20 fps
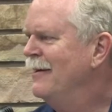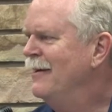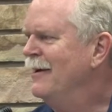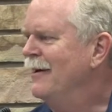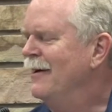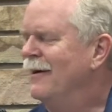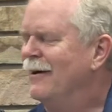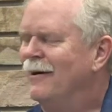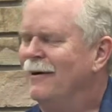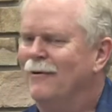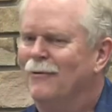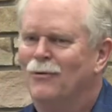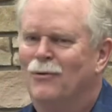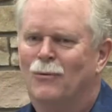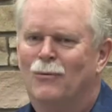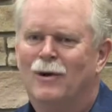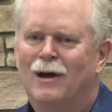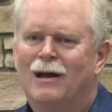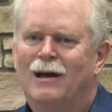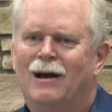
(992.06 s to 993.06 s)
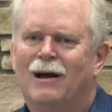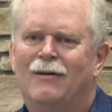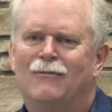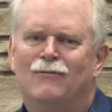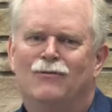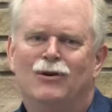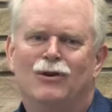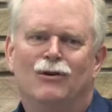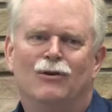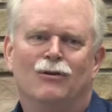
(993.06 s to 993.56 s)
The way I
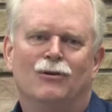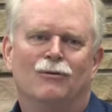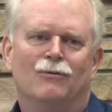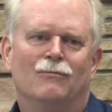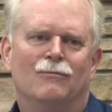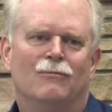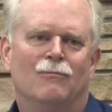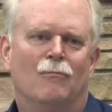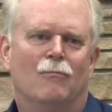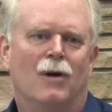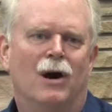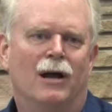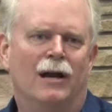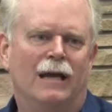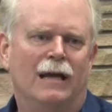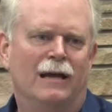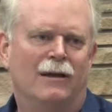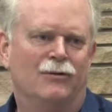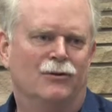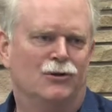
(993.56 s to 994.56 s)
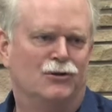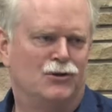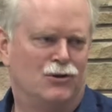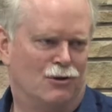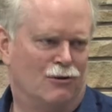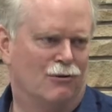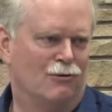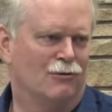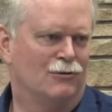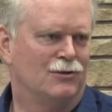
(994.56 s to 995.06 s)
viewed money in the
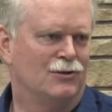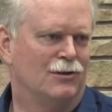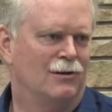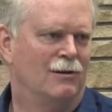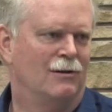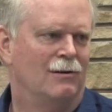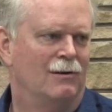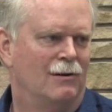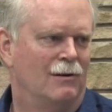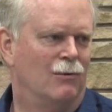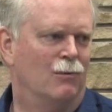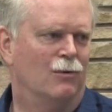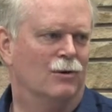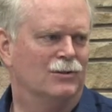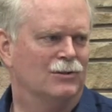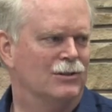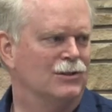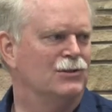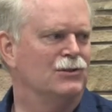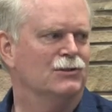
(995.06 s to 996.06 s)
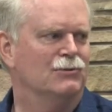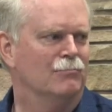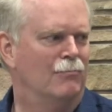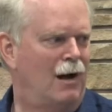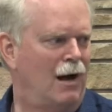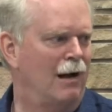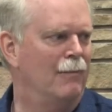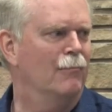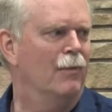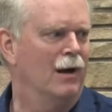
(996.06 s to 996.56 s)
church was, this is
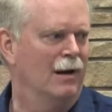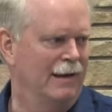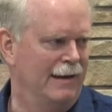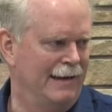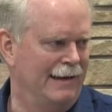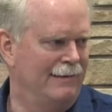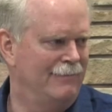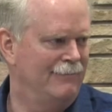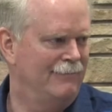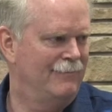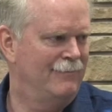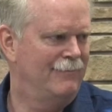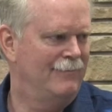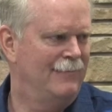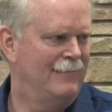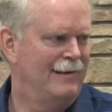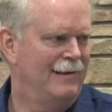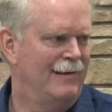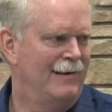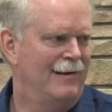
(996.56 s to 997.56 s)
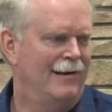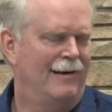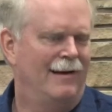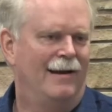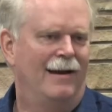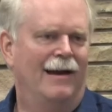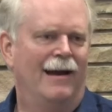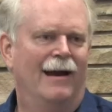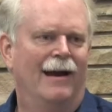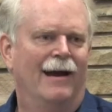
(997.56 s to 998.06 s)
my money,
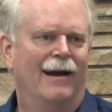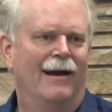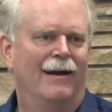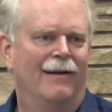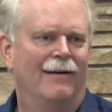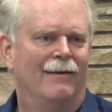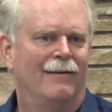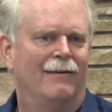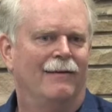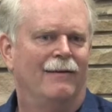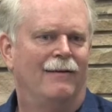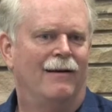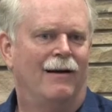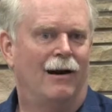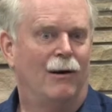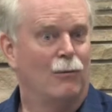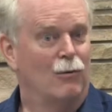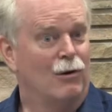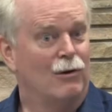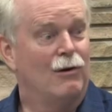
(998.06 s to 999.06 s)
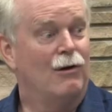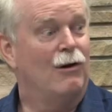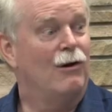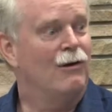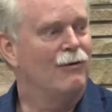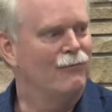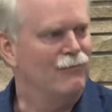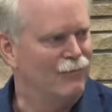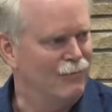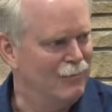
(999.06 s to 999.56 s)
and I work
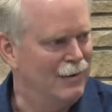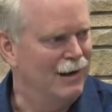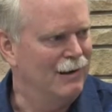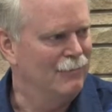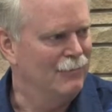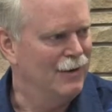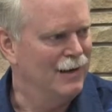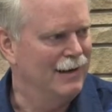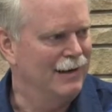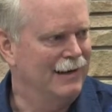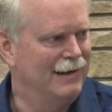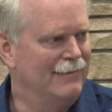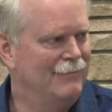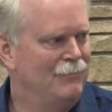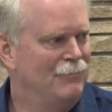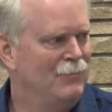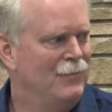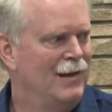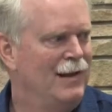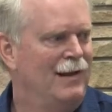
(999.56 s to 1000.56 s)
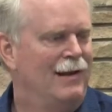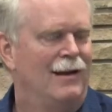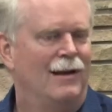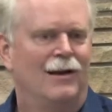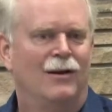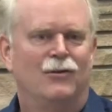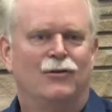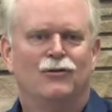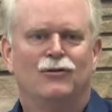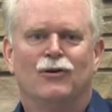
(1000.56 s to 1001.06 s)
hard for my money.
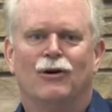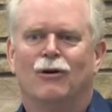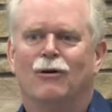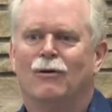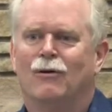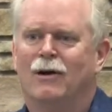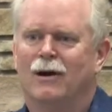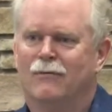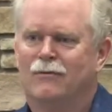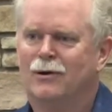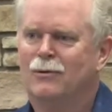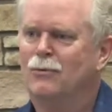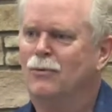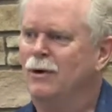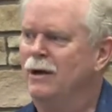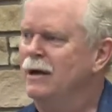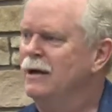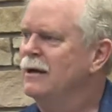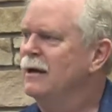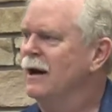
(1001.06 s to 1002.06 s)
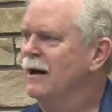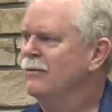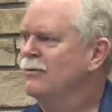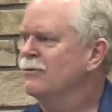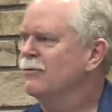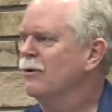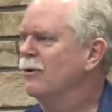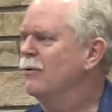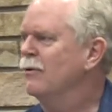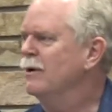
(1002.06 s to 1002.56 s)
So every week I'd
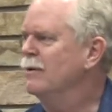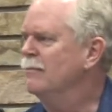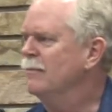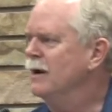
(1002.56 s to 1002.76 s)
throw in